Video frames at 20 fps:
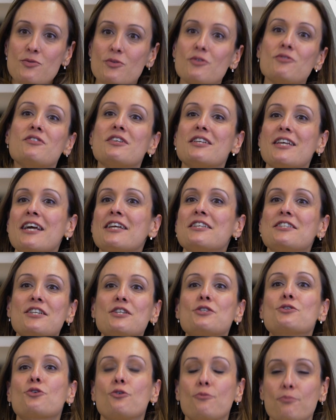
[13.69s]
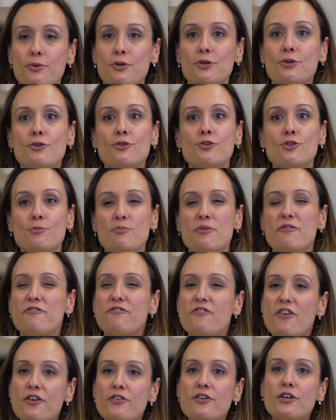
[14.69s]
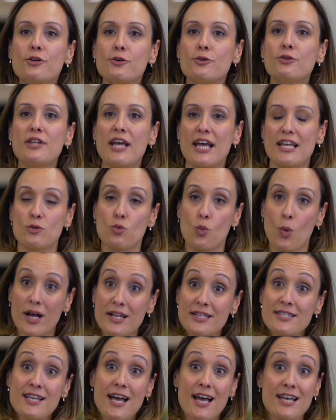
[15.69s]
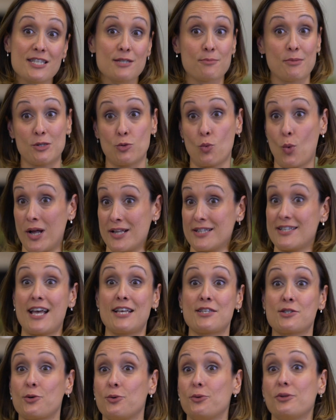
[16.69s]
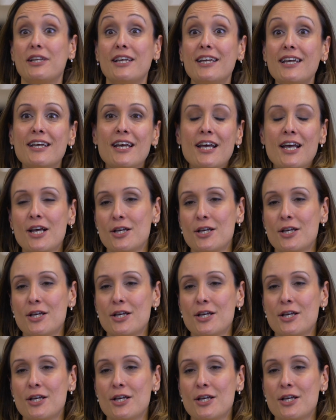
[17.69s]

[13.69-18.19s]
where we can teach computers to be very good at one task, but one task only.